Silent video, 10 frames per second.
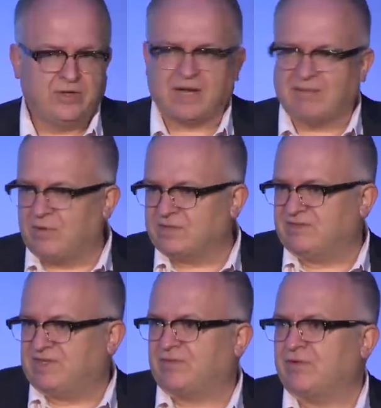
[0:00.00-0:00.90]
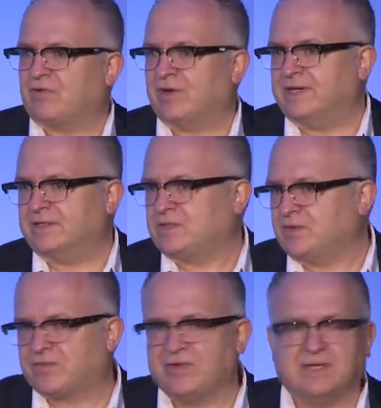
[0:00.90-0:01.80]
you can have lots of different careers, 2
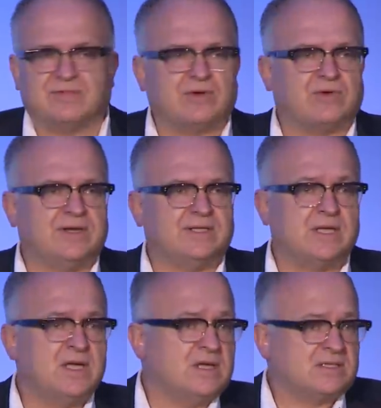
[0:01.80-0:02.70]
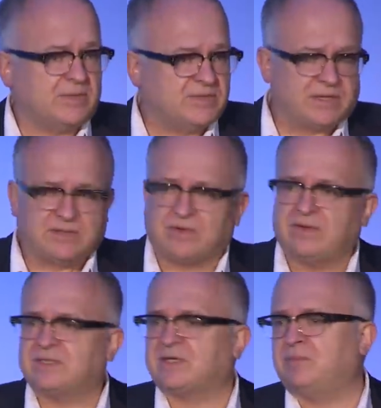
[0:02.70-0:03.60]
or 3 different careers, sometimes
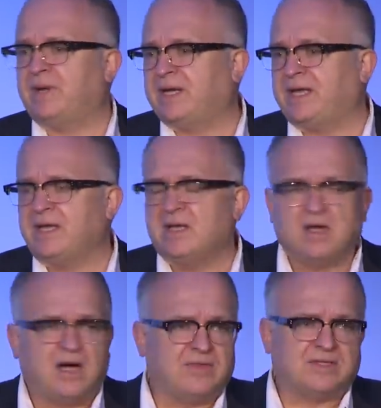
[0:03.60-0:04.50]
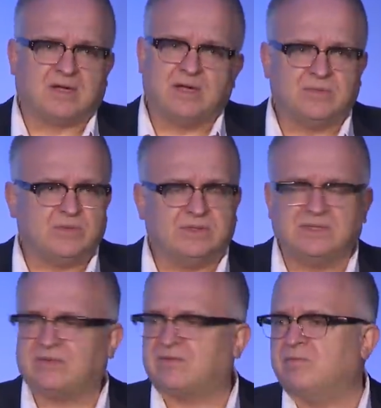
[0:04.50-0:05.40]
focusing on money, other times with a
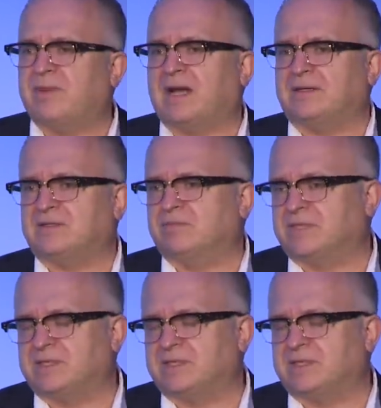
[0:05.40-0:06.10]
different balance and